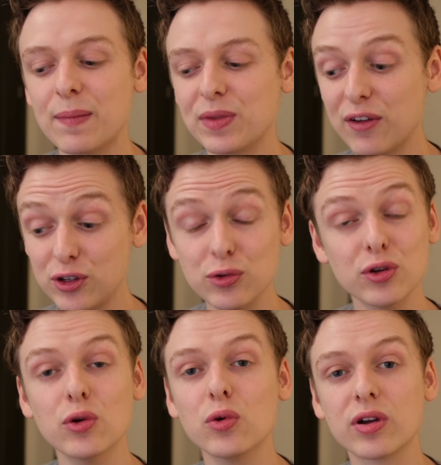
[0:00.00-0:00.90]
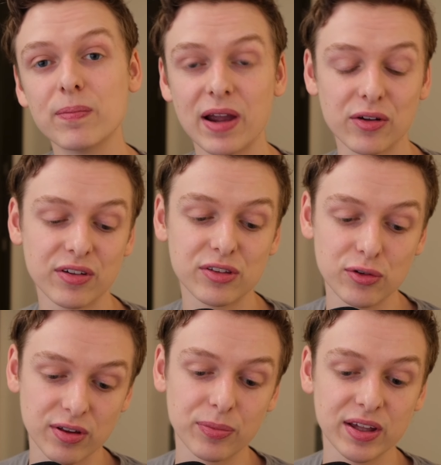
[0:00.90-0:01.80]
If you do compare this to
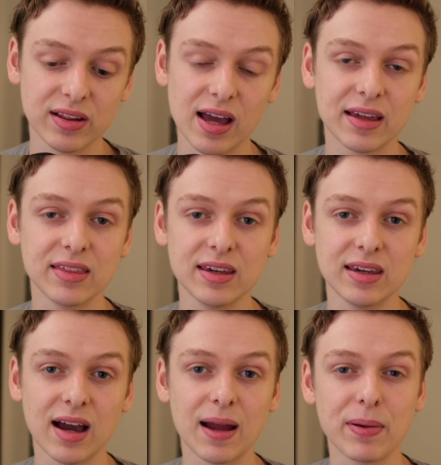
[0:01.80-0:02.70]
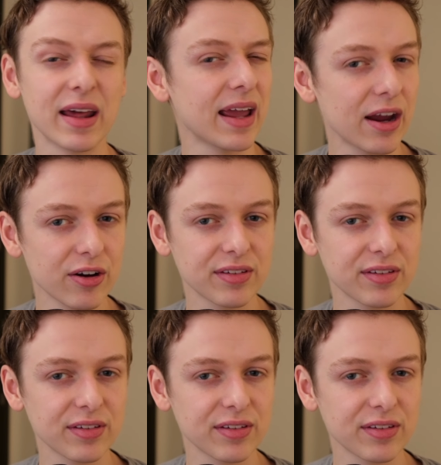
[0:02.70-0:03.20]
something like the iPad Airs,